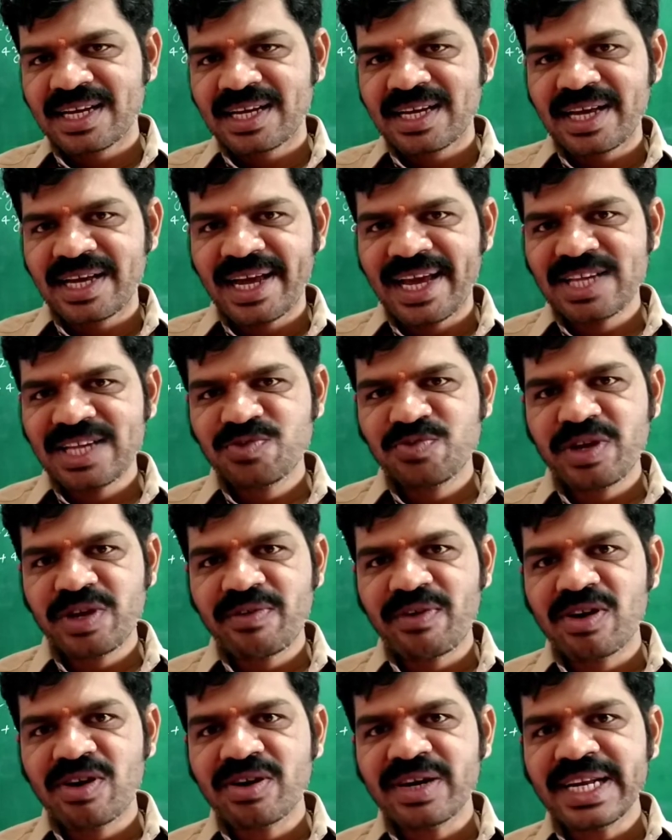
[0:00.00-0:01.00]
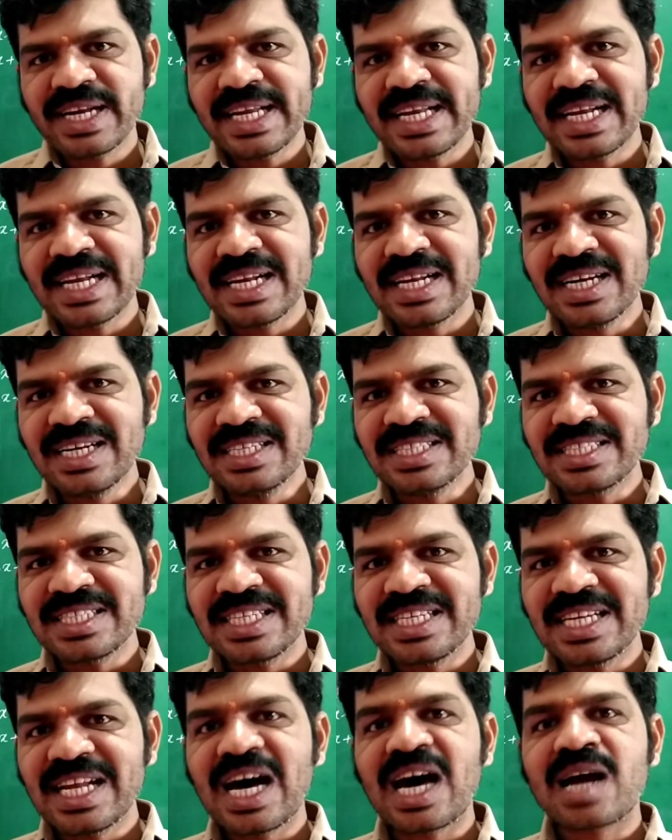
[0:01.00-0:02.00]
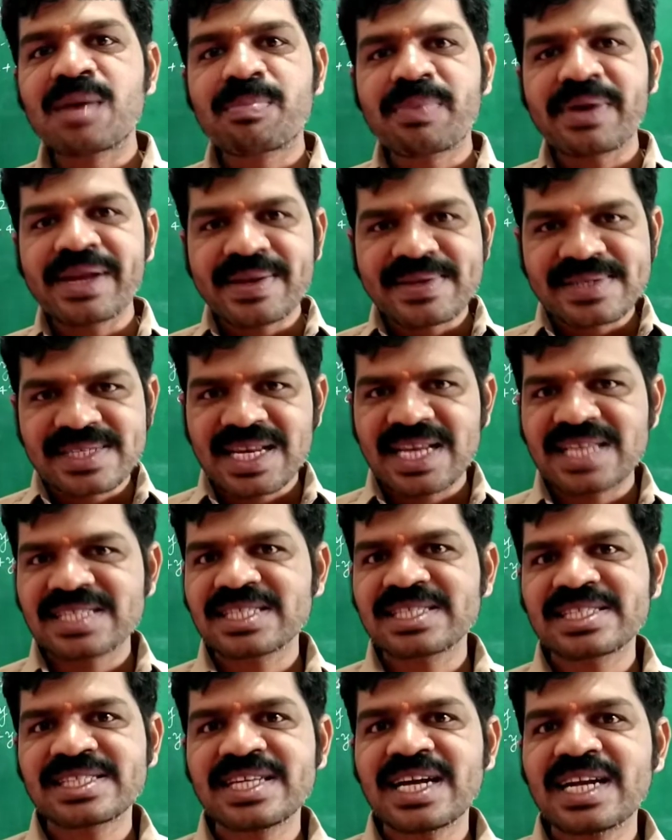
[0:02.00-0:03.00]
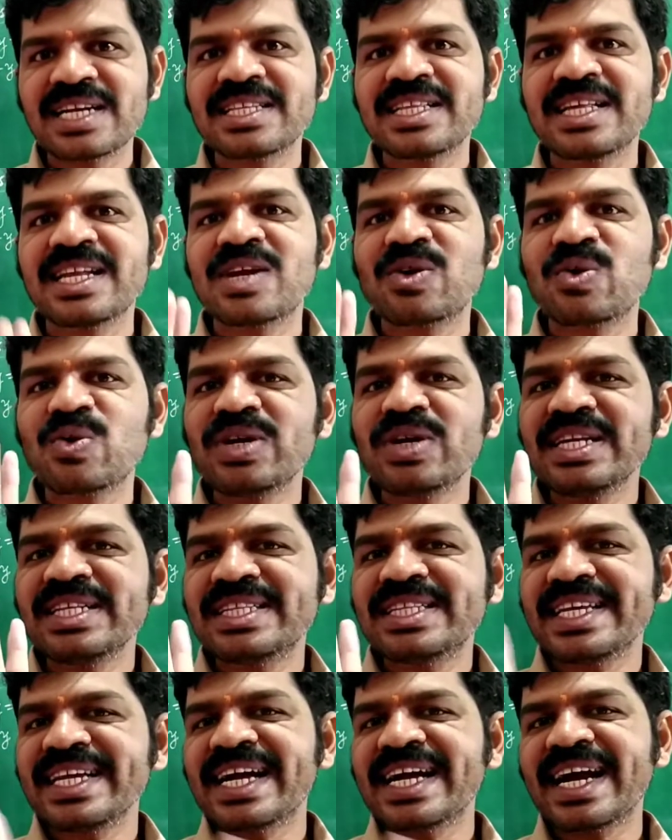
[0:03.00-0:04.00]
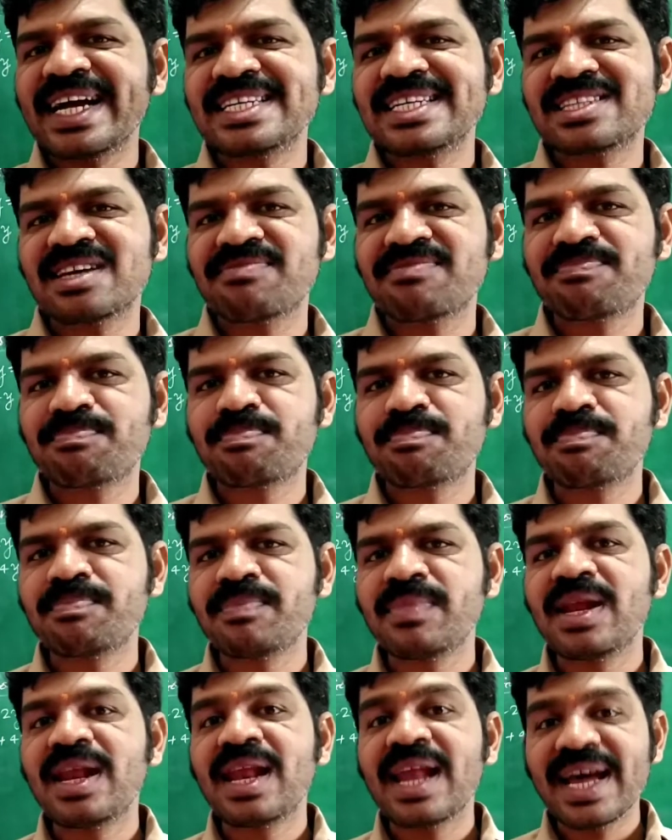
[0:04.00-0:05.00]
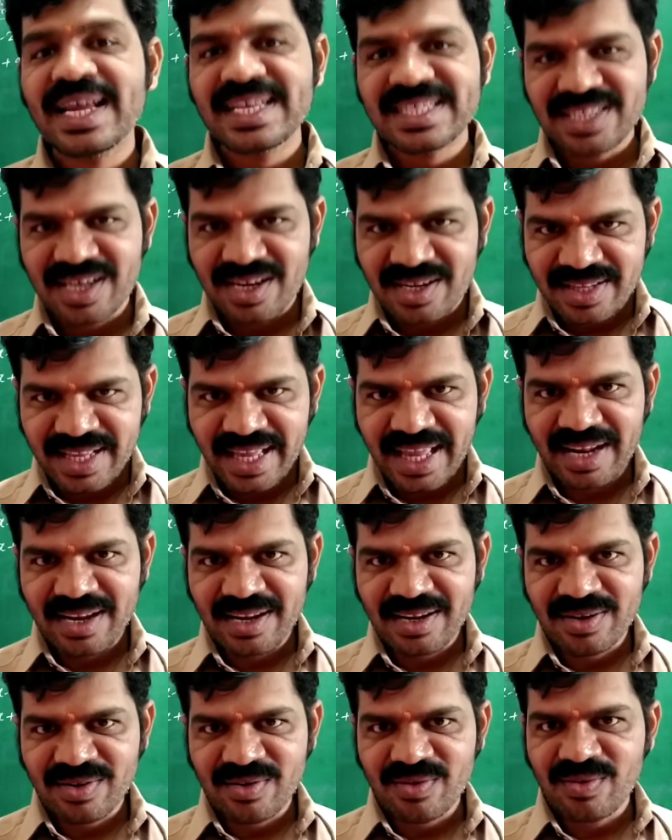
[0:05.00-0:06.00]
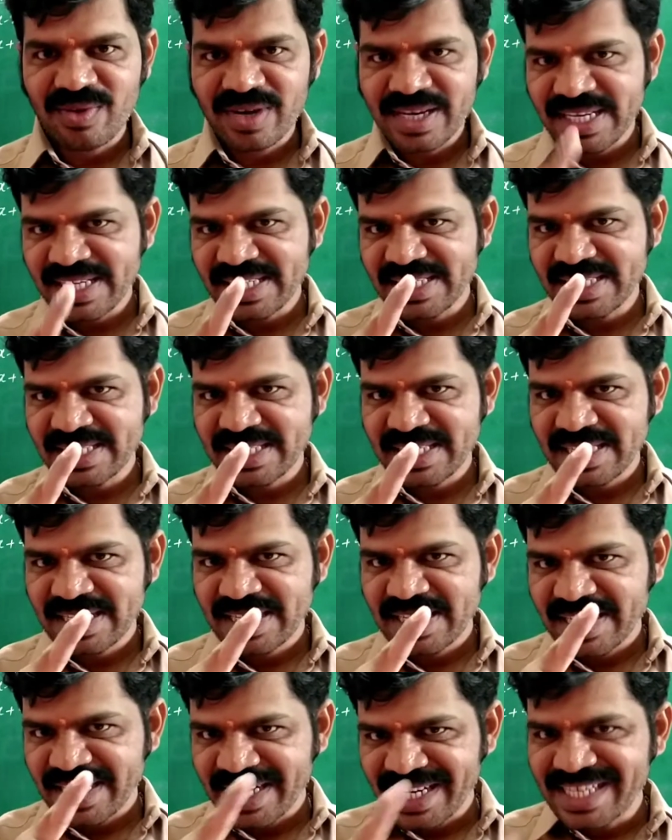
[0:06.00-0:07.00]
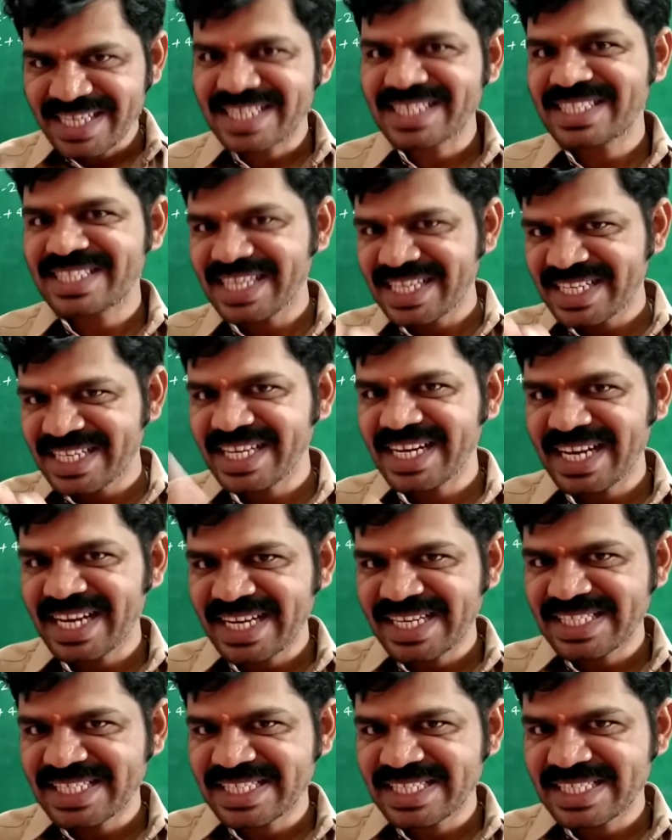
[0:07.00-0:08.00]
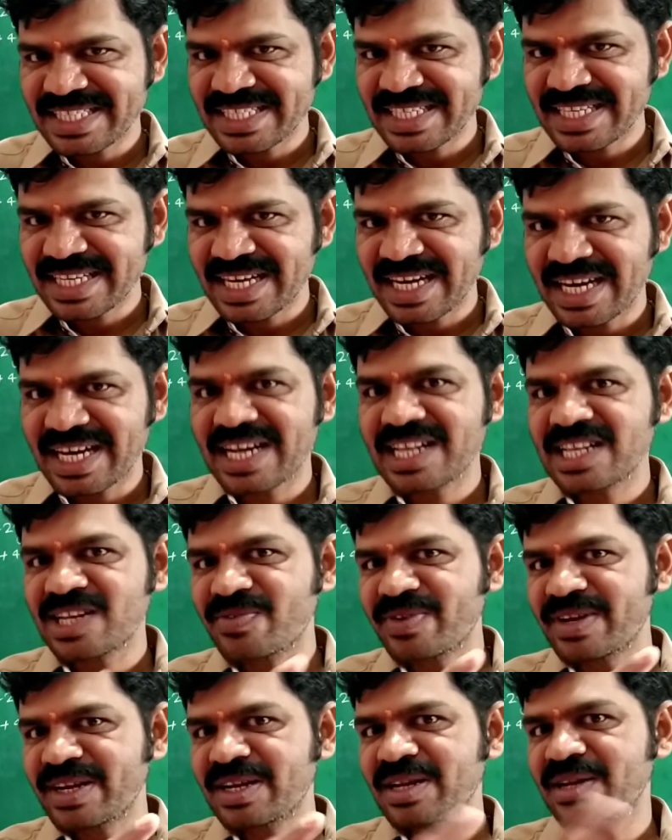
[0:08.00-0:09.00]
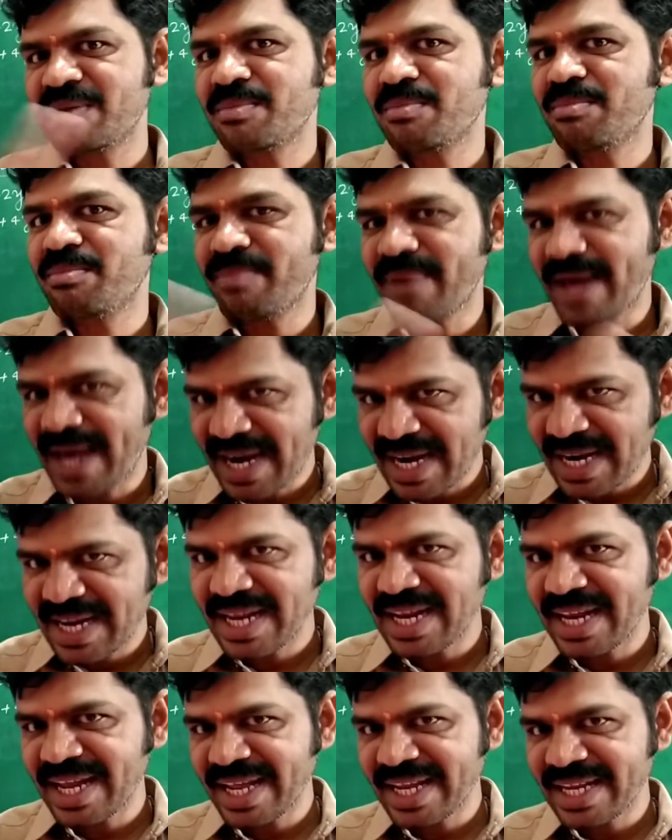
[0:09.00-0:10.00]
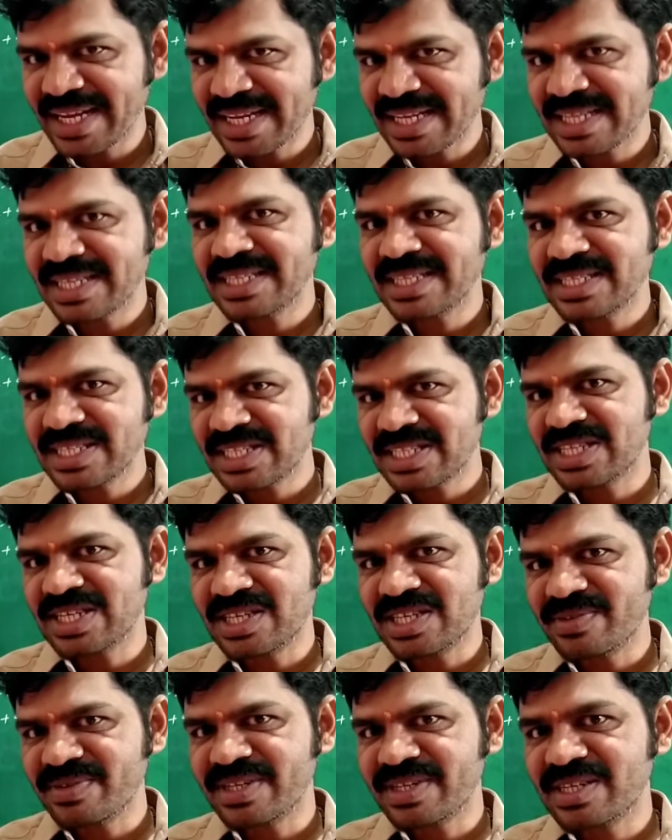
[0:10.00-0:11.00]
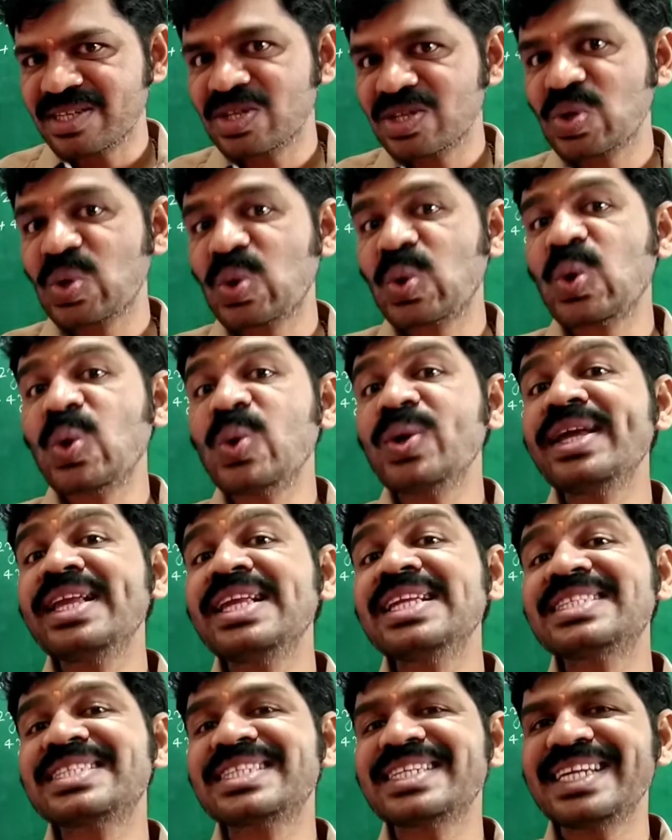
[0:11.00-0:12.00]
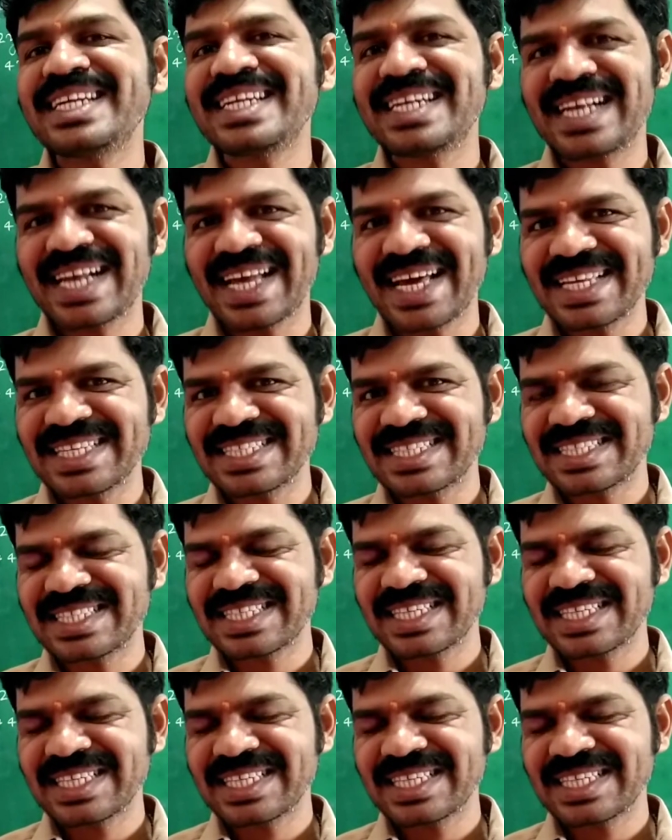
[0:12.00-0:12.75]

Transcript: As we have already learnt in our previous classes that there are only three kinds of lines are there. One is intersecting lines, another one parallel line, third one coincident lines.